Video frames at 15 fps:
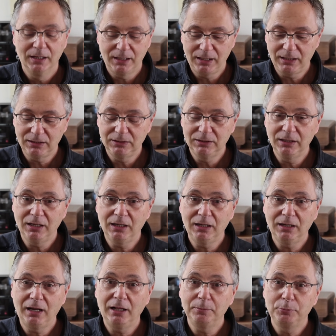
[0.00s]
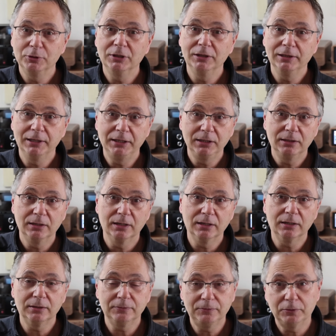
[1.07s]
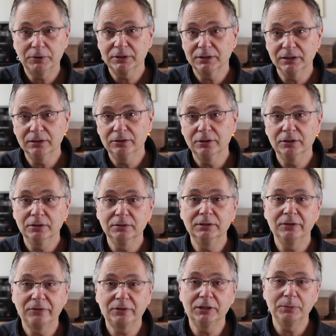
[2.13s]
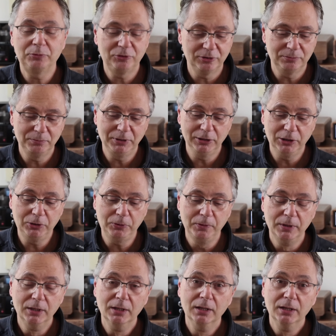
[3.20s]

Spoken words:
and I'll put a link for it in the description below.